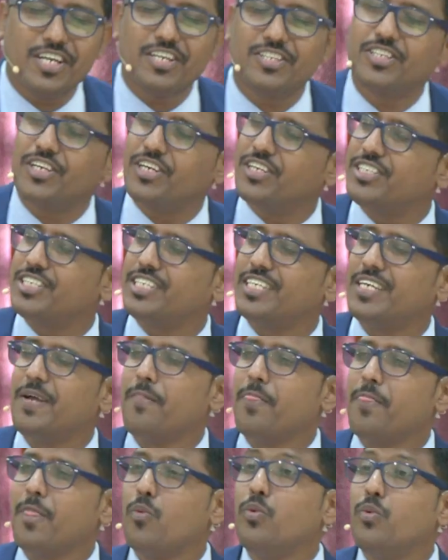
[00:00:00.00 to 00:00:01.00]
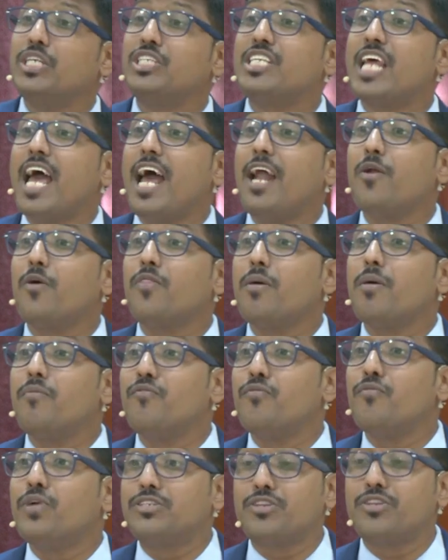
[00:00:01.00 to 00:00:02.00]
church, we stand on the
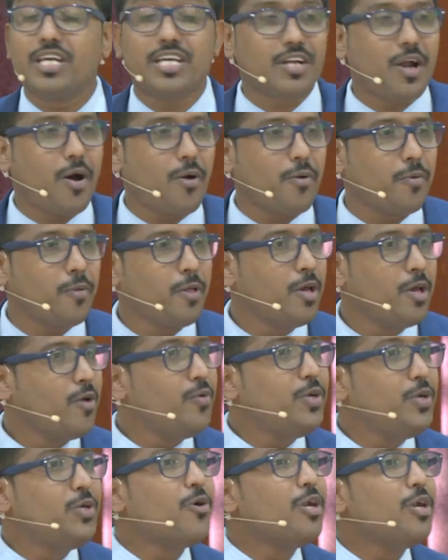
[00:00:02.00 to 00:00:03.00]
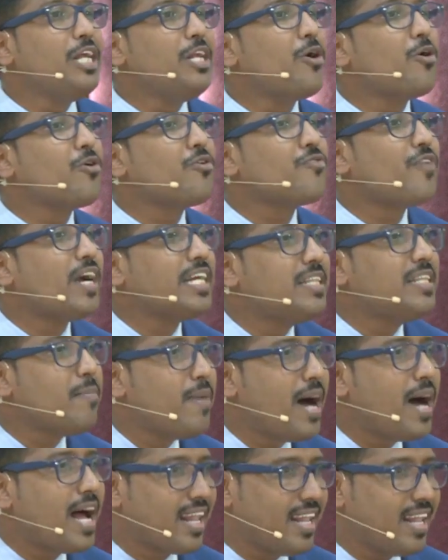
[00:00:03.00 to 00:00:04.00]
victory ground. We don't need not to fight the
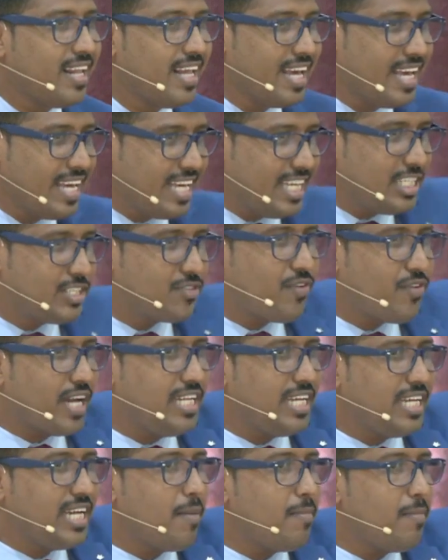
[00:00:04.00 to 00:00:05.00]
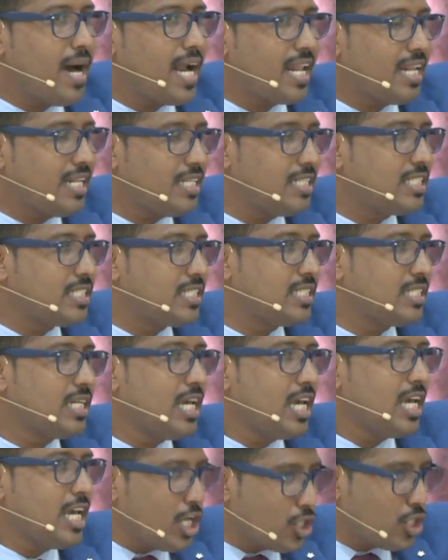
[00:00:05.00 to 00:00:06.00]
battle. He's fighting our battles.
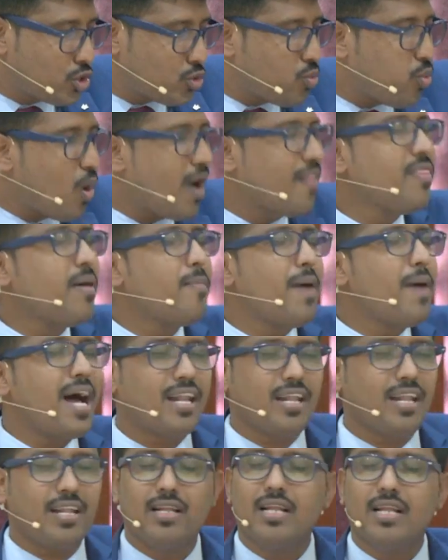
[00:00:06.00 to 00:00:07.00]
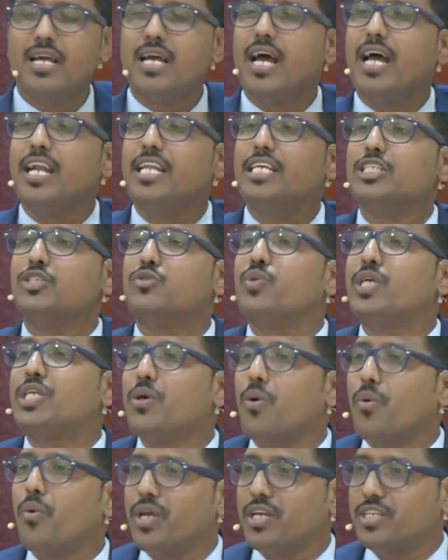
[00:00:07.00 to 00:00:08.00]
He has won the battle and he is
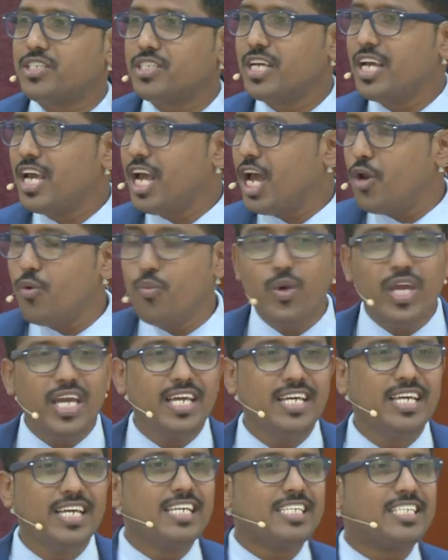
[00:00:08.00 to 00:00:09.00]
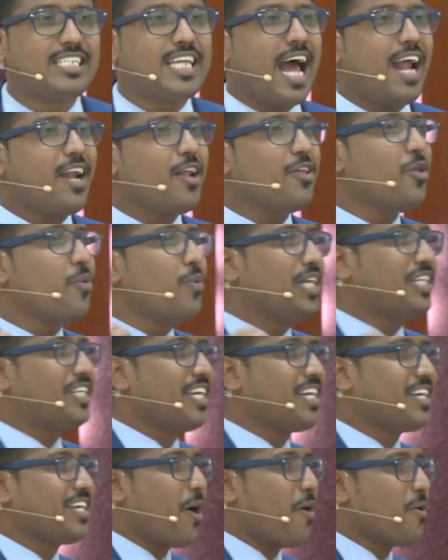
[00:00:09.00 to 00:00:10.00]
victorious. And we stand on the victory
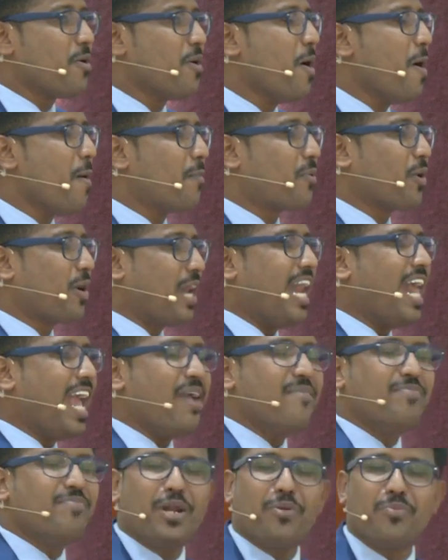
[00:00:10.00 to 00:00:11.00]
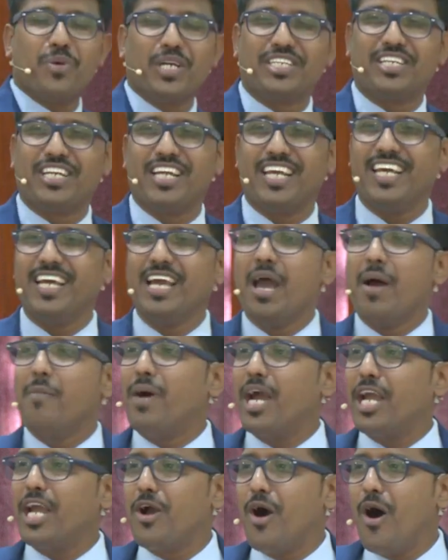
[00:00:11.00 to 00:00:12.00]
ground, proclaim that victory.
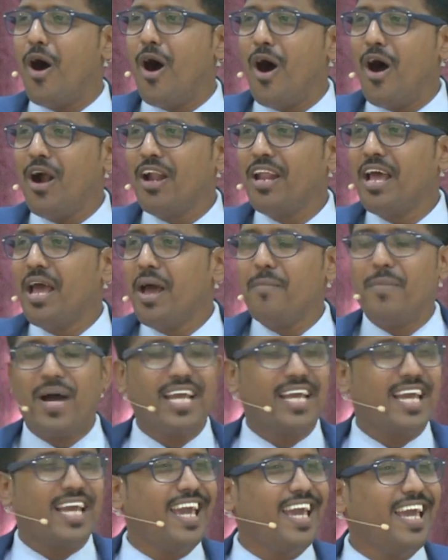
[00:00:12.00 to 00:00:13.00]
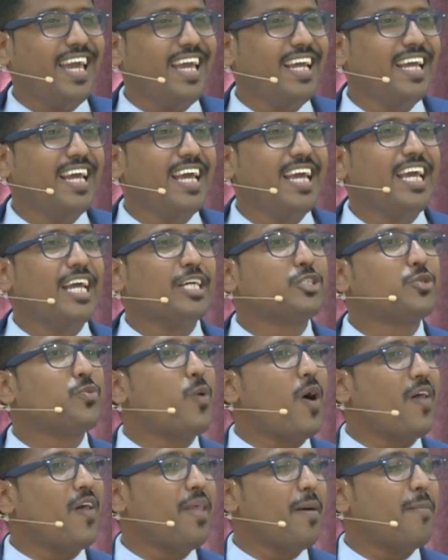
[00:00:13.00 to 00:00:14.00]
My God, my King, he has
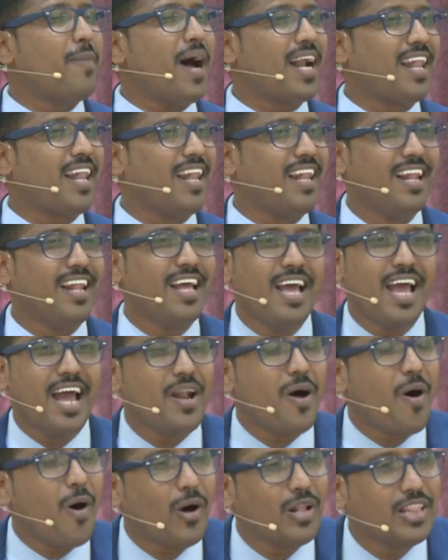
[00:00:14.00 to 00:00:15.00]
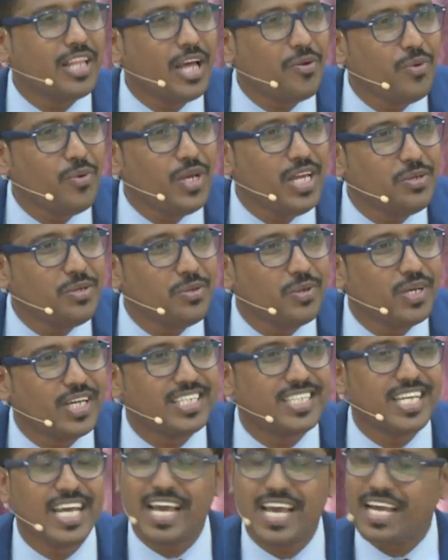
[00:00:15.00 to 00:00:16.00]
won the battle. And all that we do
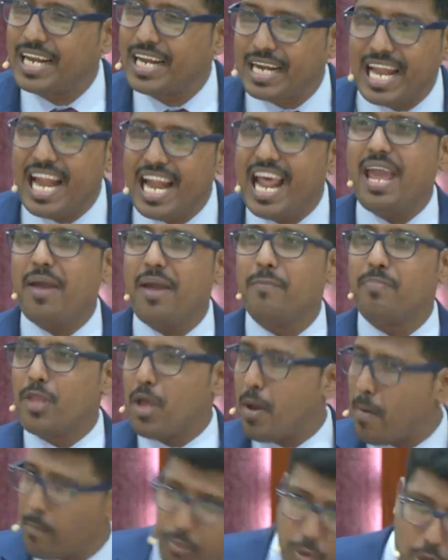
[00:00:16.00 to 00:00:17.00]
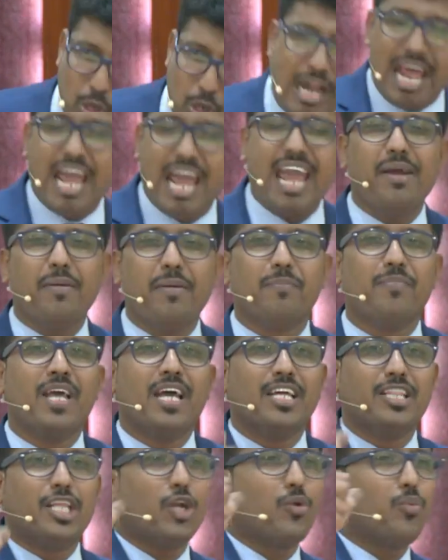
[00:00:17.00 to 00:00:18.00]
is claim, proclaim
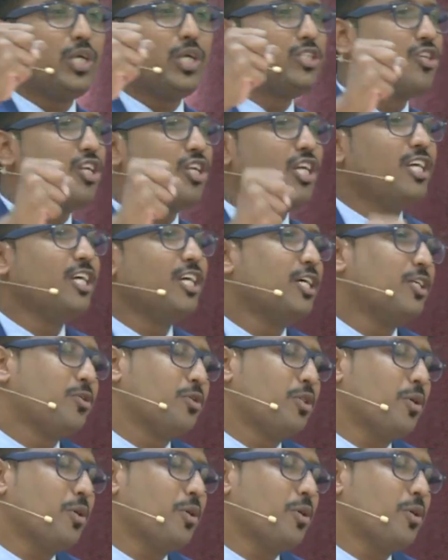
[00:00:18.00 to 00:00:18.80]
that victory to the